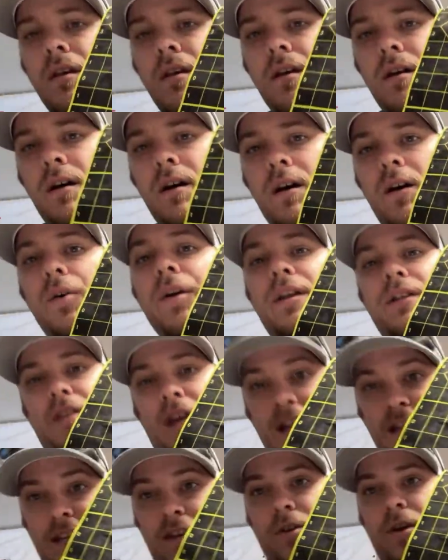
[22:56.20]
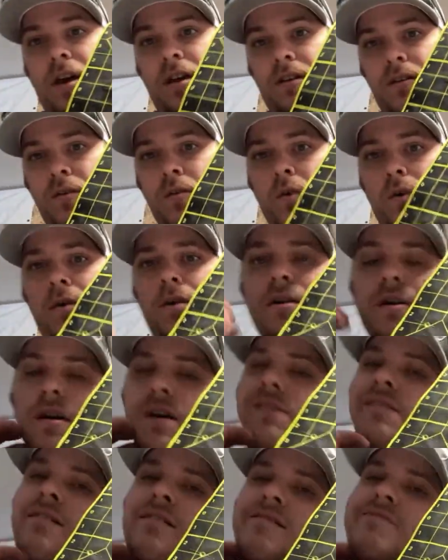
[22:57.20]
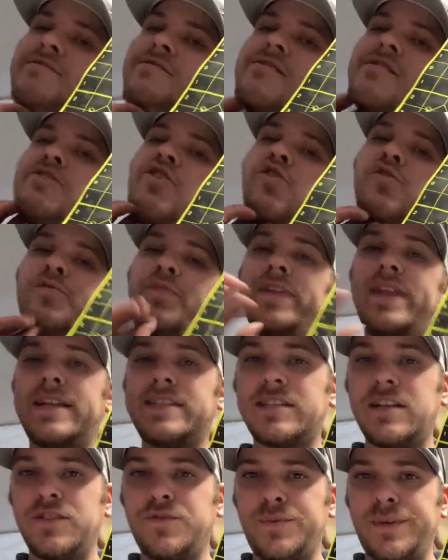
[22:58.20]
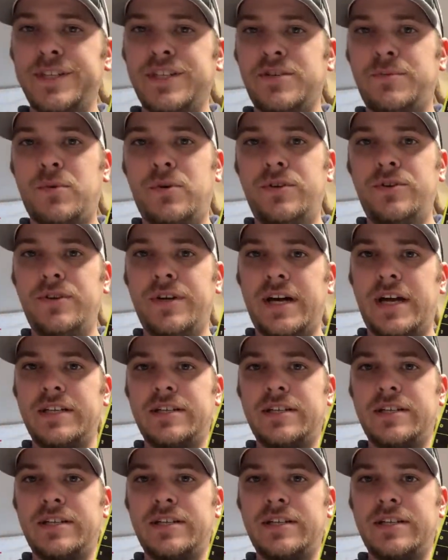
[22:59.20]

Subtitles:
Okay, I did. Okay, cool. Hopefully that sounds reasonable and you guys